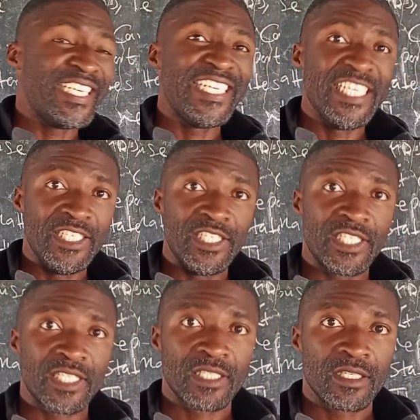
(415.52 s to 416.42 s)

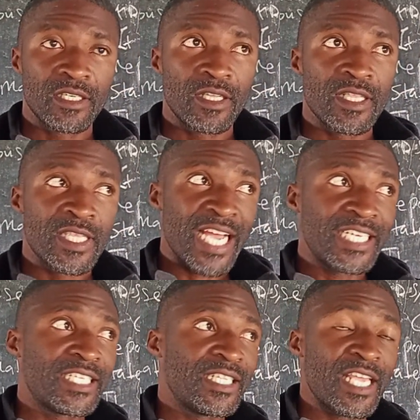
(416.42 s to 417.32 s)
needs
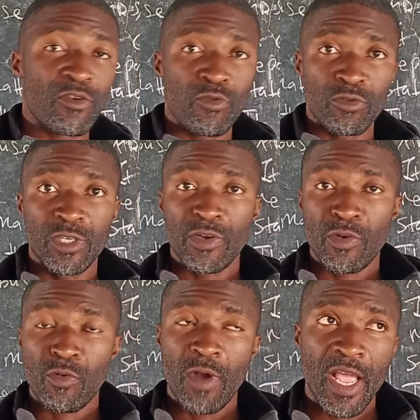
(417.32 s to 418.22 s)
that they could
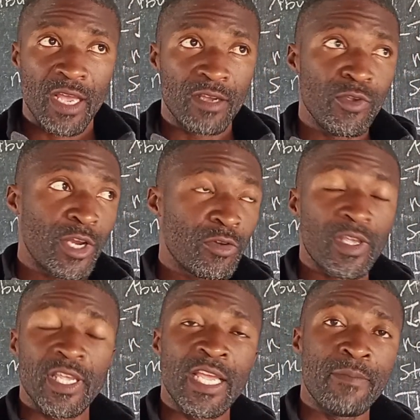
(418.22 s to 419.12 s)
require. You are
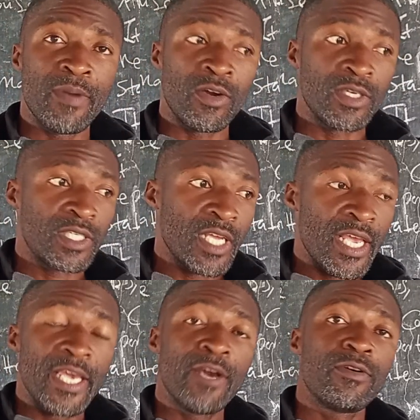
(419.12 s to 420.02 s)
talking about
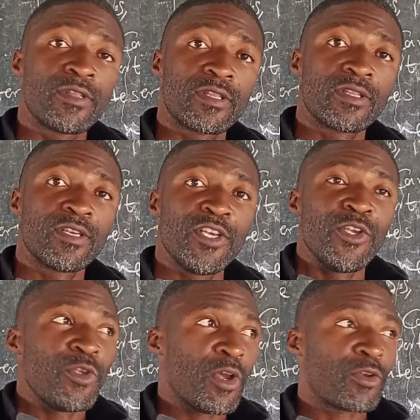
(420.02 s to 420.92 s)
health,
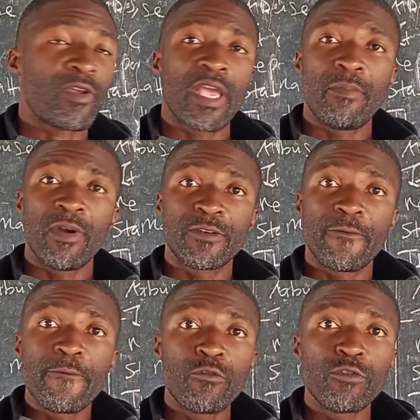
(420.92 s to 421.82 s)
you are talking about
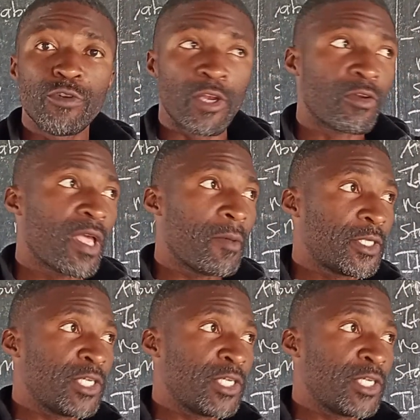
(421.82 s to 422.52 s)
food, you are talking about